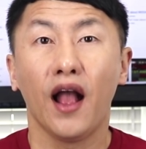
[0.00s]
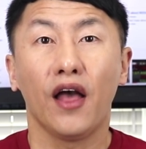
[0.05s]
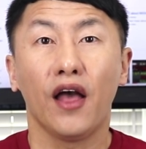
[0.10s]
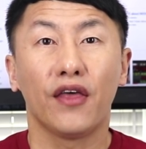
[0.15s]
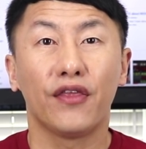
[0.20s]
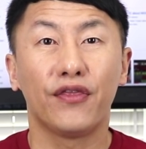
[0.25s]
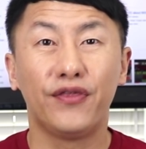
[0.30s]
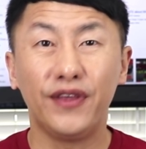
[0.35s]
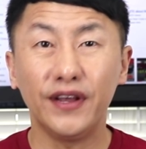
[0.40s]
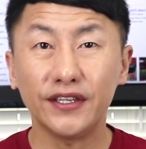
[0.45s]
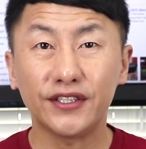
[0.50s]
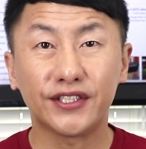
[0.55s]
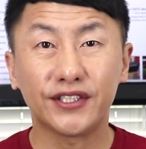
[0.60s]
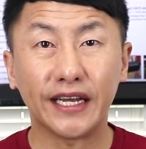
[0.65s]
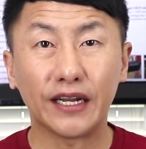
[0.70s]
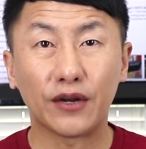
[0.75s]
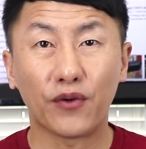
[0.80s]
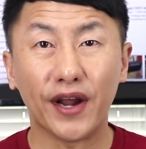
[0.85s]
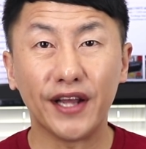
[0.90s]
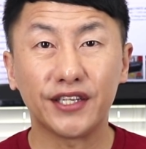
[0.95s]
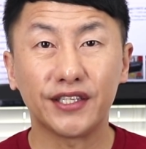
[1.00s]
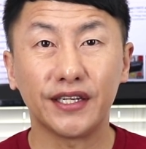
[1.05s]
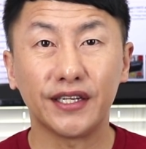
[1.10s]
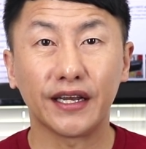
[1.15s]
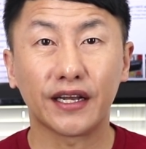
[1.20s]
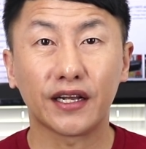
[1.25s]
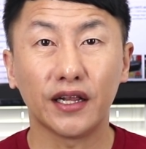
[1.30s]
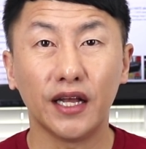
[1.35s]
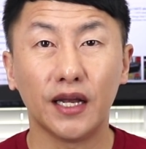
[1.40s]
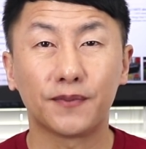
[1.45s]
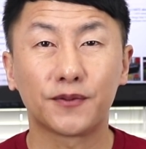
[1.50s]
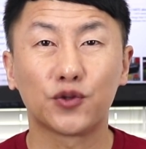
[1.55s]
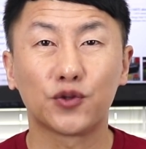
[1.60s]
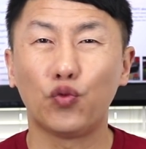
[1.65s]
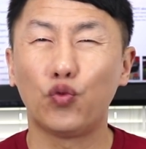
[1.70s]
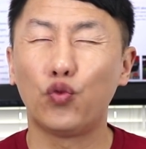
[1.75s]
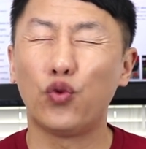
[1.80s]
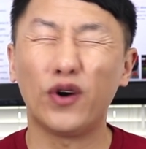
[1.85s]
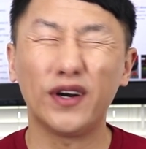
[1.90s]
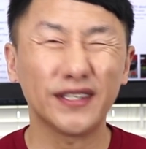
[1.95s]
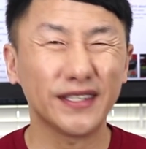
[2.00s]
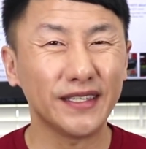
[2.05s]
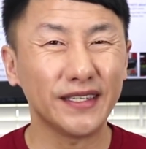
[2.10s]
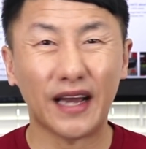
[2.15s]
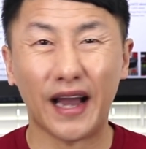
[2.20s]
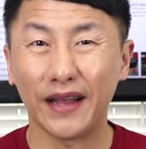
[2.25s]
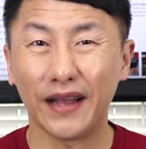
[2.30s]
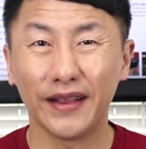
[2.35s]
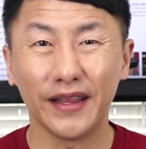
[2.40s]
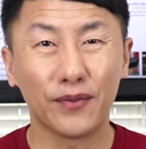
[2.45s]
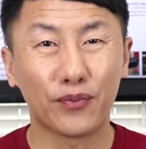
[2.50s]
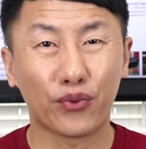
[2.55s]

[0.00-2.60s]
This generation Eclipse wasn't highly